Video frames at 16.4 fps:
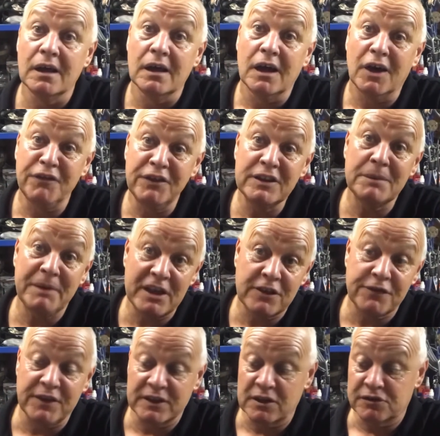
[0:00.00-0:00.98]
I think the
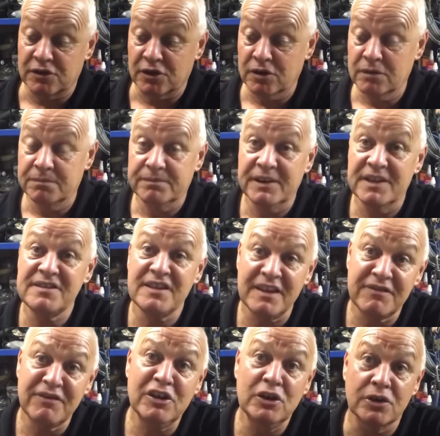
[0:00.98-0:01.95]
best thing to do is
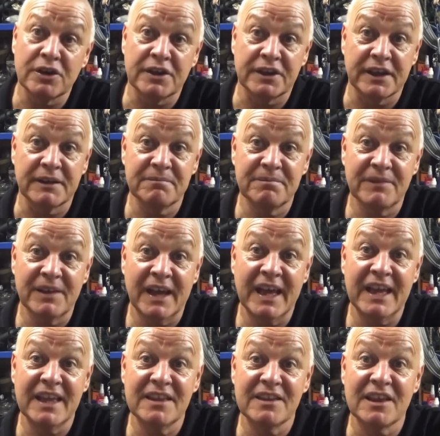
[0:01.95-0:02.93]
have a look at it
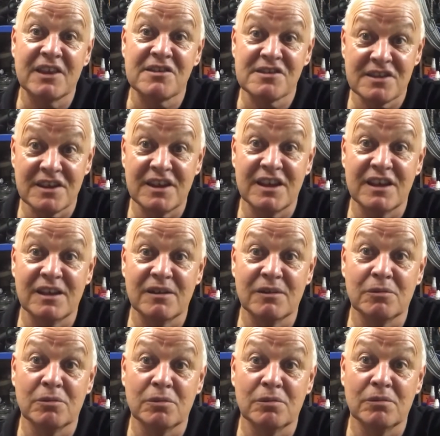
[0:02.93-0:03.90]
and see
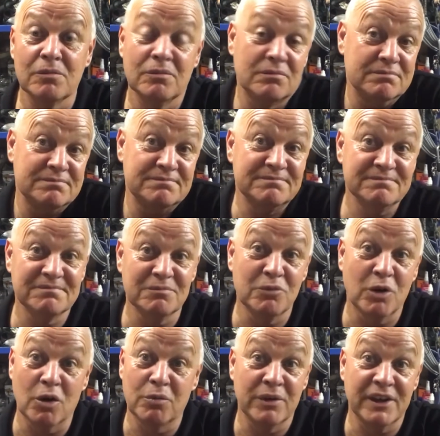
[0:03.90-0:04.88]

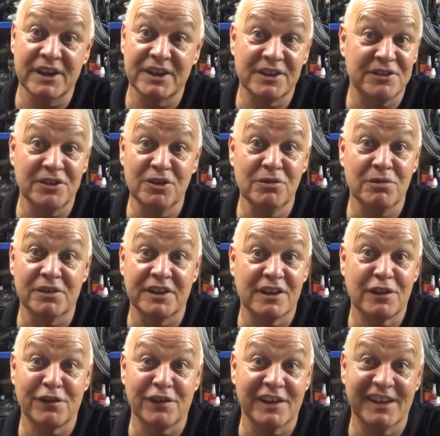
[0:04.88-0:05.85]
what we're going to do with
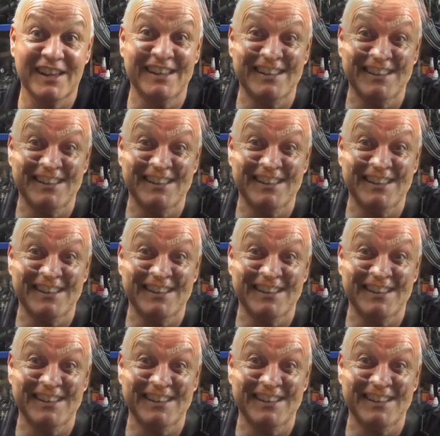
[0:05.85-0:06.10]
this thing.